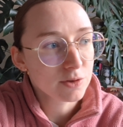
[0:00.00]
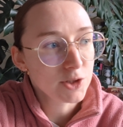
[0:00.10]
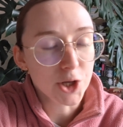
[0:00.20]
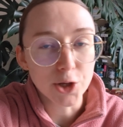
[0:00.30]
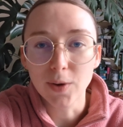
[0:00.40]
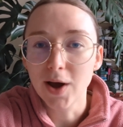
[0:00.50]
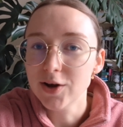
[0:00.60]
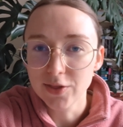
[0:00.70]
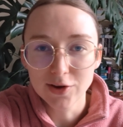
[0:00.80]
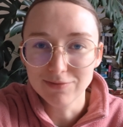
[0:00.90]
to
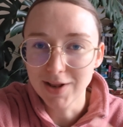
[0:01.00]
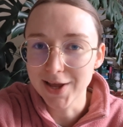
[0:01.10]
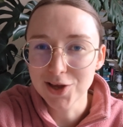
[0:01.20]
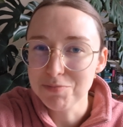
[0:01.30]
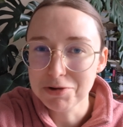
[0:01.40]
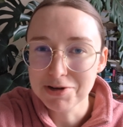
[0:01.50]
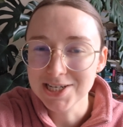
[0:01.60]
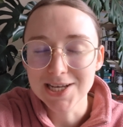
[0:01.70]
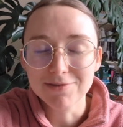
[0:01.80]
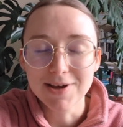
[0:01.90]
another like
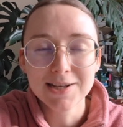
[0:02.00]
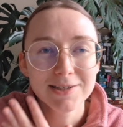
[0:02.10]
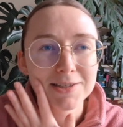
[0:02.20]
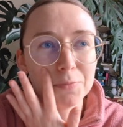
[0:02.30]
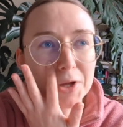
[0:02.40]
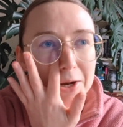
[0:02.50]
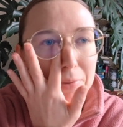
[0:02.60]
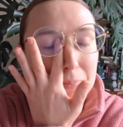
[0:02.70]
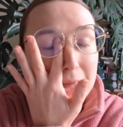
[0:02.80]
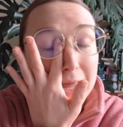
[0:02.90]
community event, and we're going to
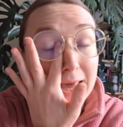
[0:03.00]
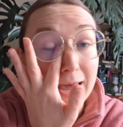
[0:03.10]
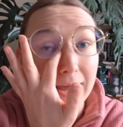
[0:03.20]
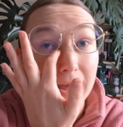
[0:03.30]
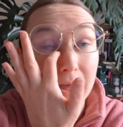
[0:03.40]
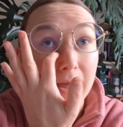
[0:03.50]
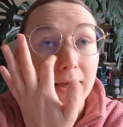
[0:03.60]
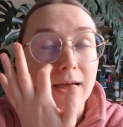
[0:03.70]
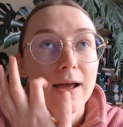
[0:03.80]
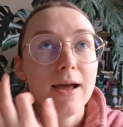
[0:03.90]
be making,
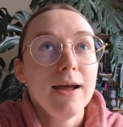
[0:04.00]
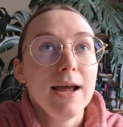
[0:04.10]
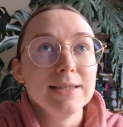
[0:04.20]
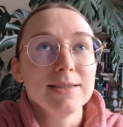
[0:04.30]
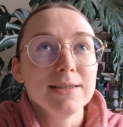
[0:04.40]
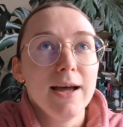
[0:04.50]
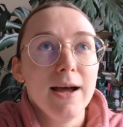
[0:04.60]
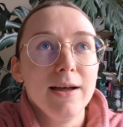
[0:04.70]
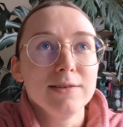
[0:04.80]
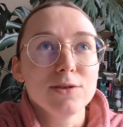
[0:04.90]
it's
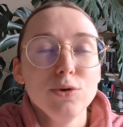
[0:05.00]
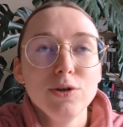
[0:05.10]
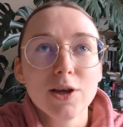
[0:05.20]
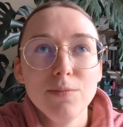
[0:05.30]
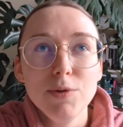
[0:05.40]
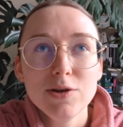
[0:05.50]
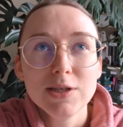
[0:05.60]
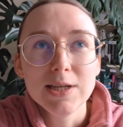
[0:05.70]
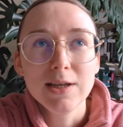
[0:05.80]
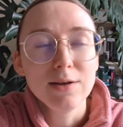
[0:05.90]
called a
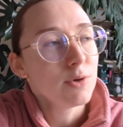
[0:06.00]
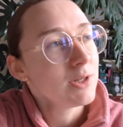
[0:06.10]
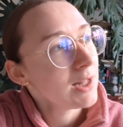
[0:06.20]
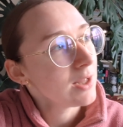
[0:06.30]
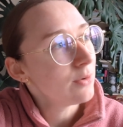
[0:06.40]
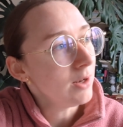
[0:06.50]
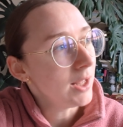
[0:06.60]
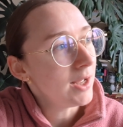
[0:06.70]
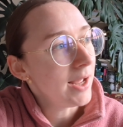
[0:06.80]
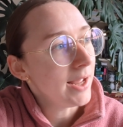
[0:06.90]
community, what do they call
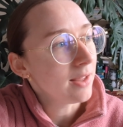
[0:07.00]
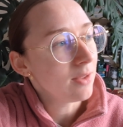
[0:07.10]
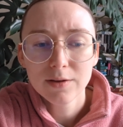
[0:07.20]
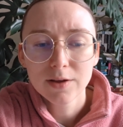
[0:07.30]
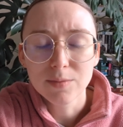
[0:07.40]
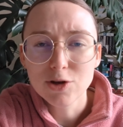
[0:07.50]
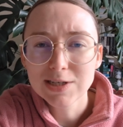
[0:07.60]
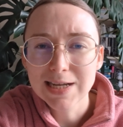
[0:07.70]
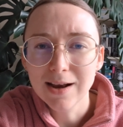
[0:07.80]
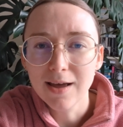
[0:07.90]
it? A
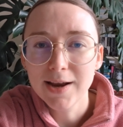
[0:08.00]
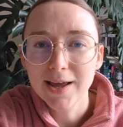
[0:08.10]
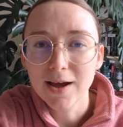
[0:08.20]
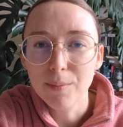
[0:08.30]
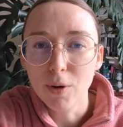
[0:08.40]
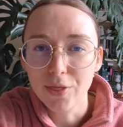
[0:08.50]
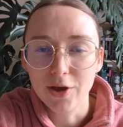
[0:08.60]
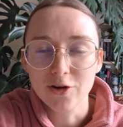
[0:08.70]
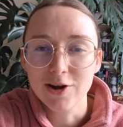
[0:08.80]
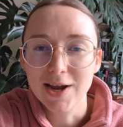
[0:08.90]
community learning
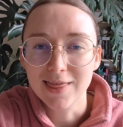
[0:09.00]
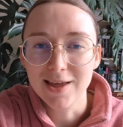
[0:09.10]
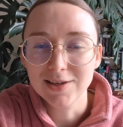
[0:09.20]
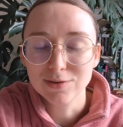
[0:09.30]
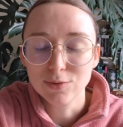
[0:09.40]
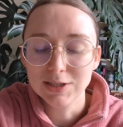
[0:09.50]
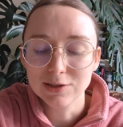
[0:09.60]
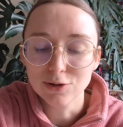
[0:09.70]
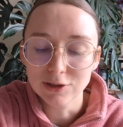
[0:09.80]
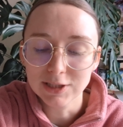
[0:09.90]
apothecary, I think is what it's
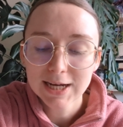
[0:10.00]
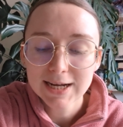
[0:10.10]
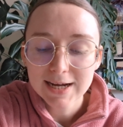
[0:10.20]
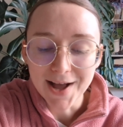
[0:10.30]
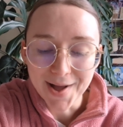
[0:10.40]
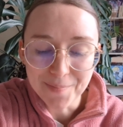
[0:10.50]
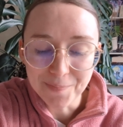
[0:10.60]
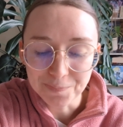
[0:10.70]
called. But